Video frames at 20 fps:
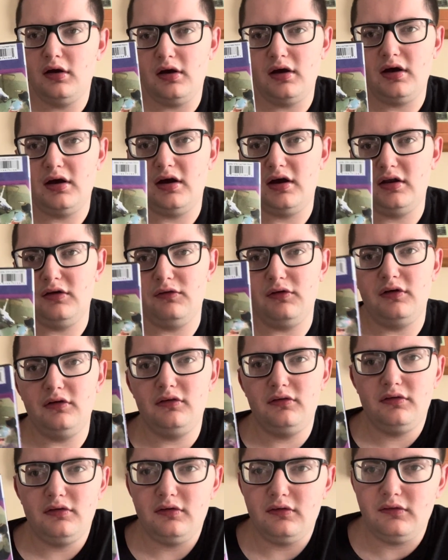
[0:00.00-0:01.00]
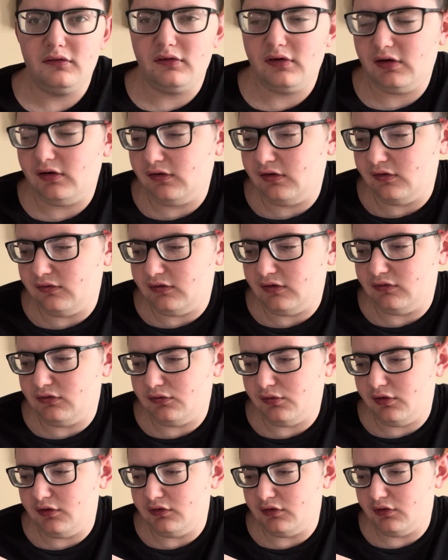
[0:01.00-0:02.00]
Anyways, right here it says
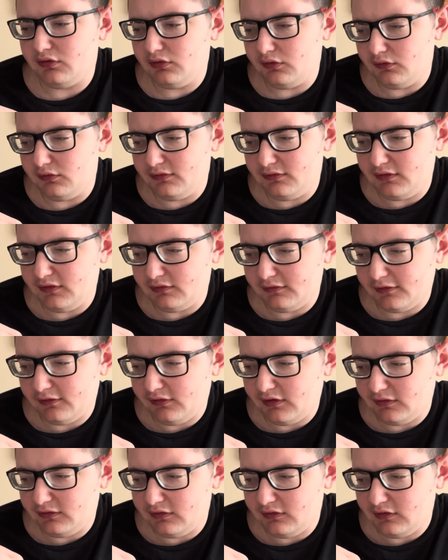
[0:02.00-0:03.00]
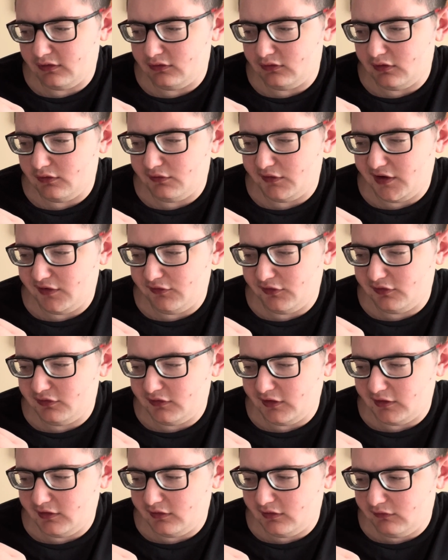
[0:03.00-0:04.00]
stories include 6 o'clock to 6:05
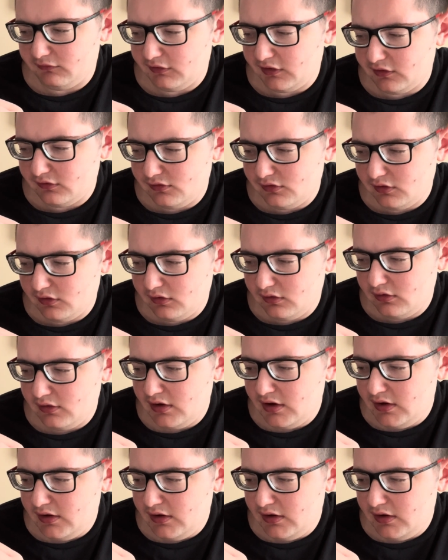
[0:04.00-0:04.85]
extended adventure,